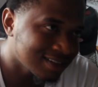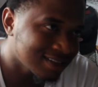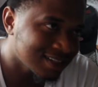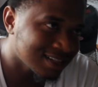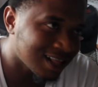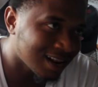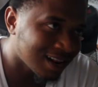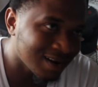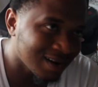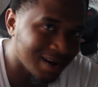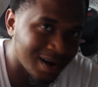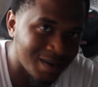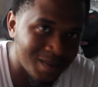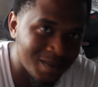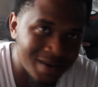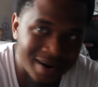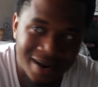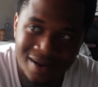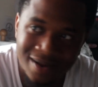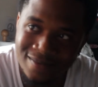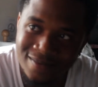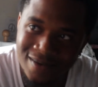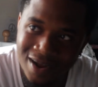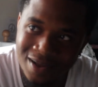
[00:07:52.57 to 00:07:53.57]
I look at
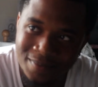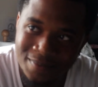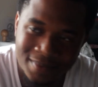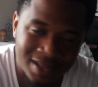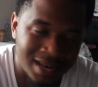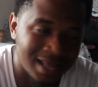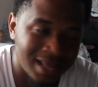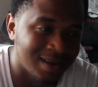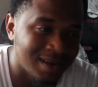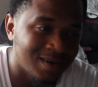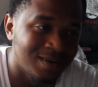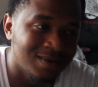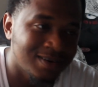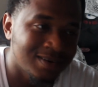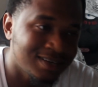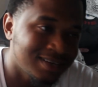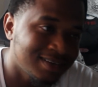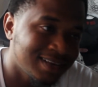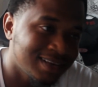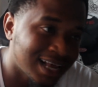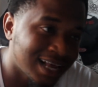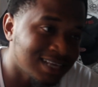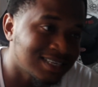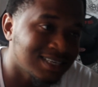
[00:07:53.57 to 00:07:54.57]
whatever, I can be like, yo,
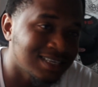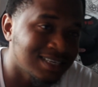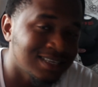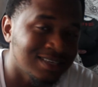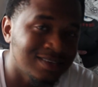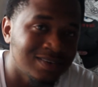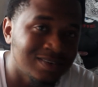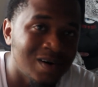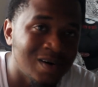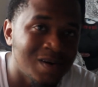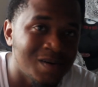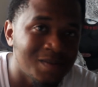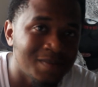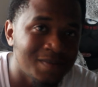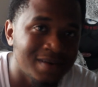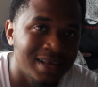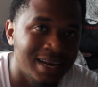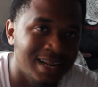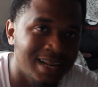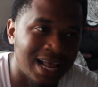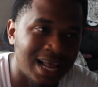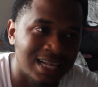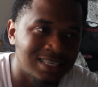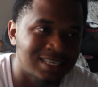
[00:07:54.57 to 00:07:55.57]
that shit is dope.
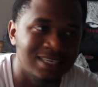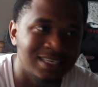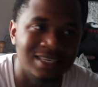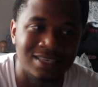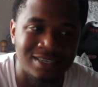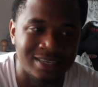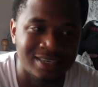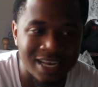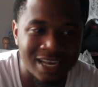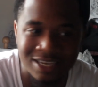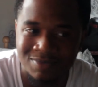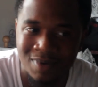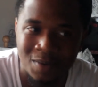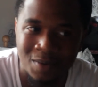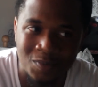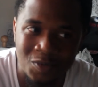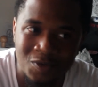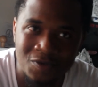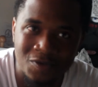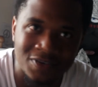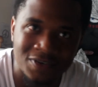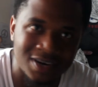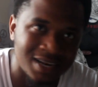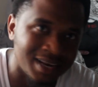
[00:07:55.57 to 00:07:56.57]
And then that shit changed my
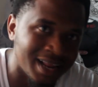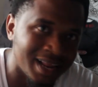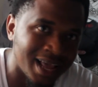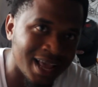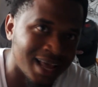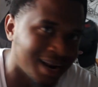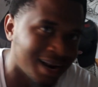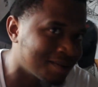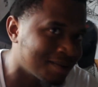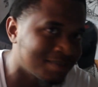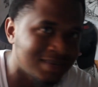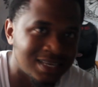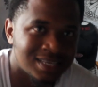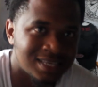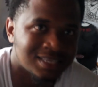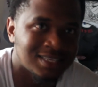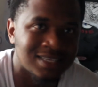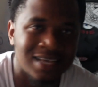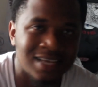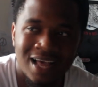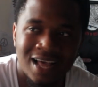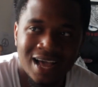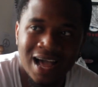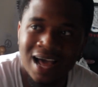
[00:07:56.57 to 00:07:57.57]
mood for the day, and I'm
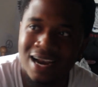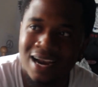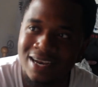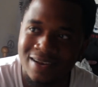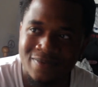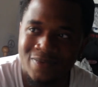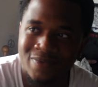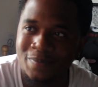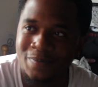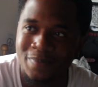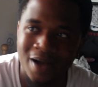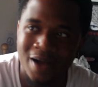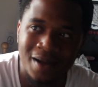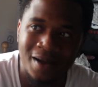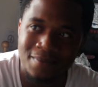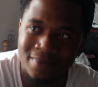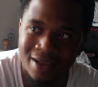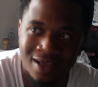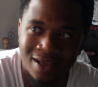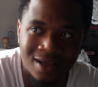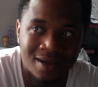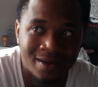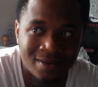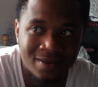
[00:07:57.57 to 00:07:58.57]
just got a different bop
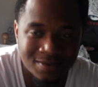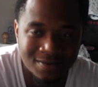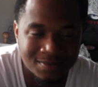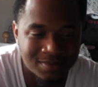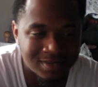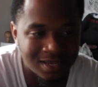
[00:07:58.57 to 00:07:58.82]
now. You know what I'm